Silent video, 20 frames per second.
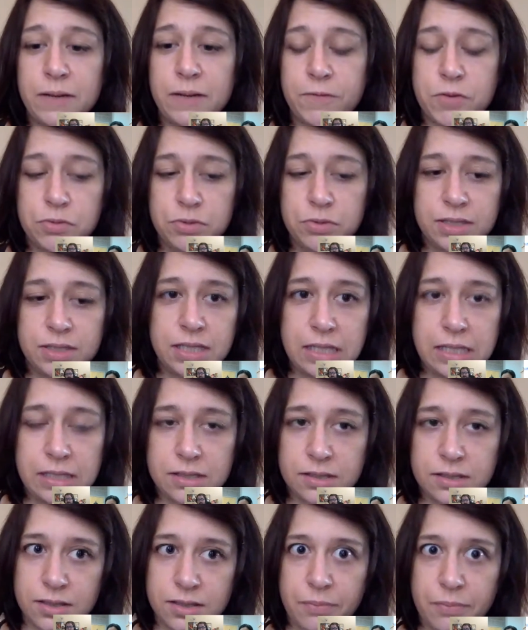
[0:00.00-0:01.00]
If you
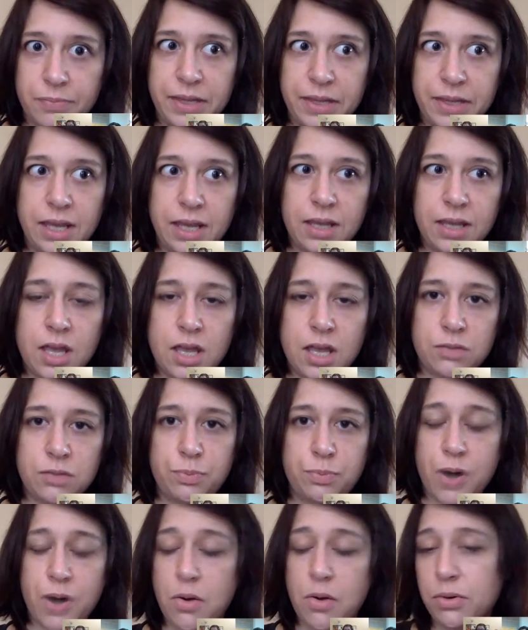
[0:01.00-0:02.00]
see something
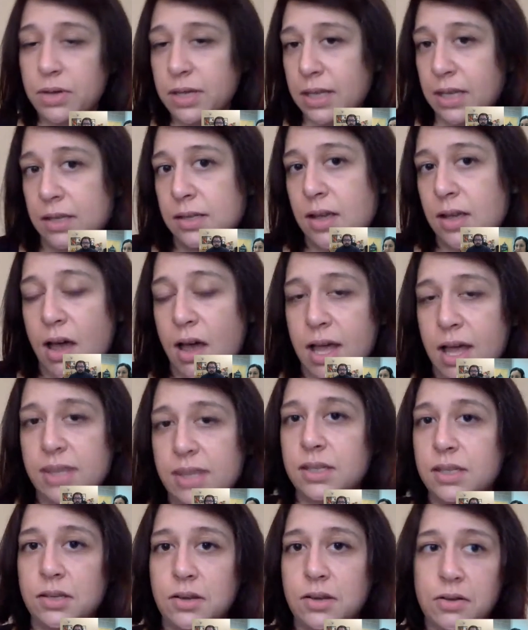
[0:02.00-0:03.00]
broken
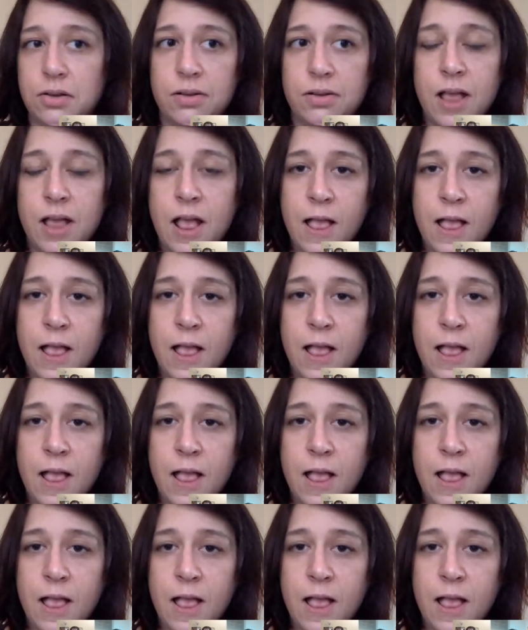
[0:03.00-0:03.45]
on, can